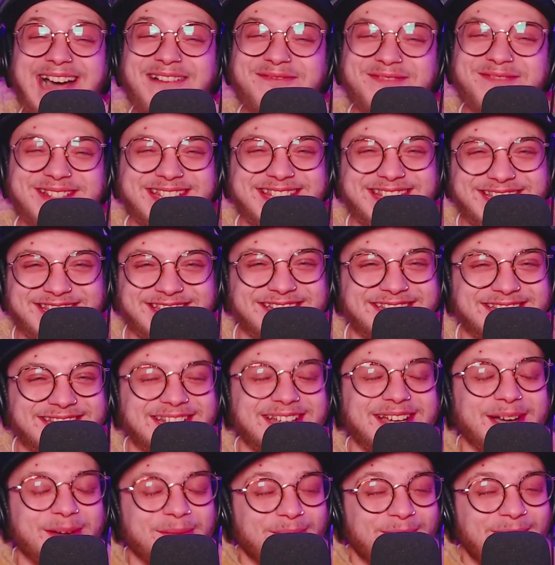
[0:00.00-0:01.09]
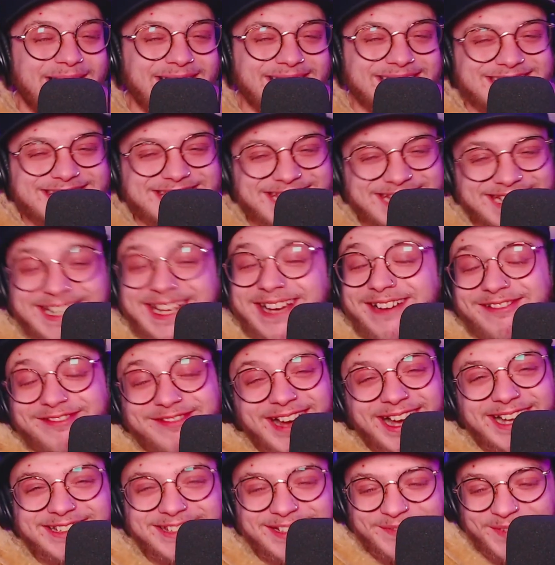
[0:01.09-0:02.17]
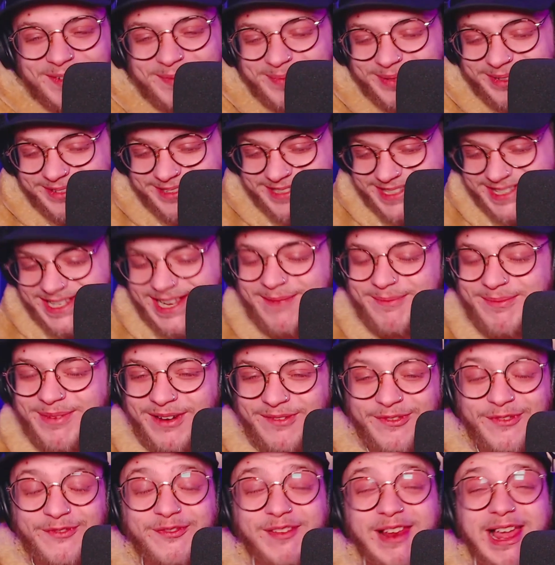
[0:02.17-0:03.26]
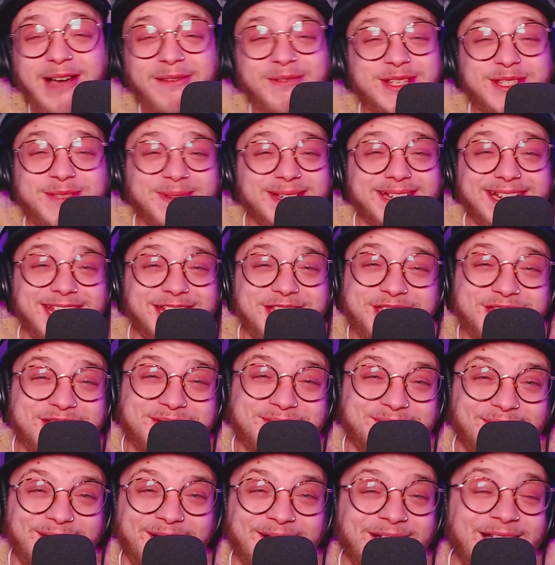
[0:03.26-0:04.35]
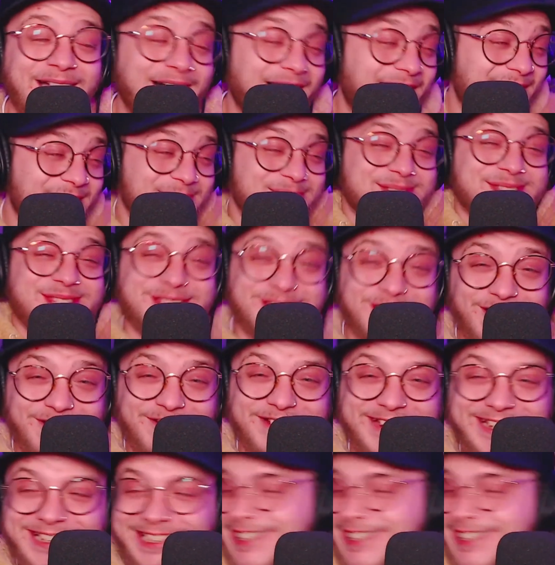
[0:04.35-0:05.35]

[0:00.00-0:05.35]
was good. My G, round of applause, But Flowers were their due, bro. I'm sorry,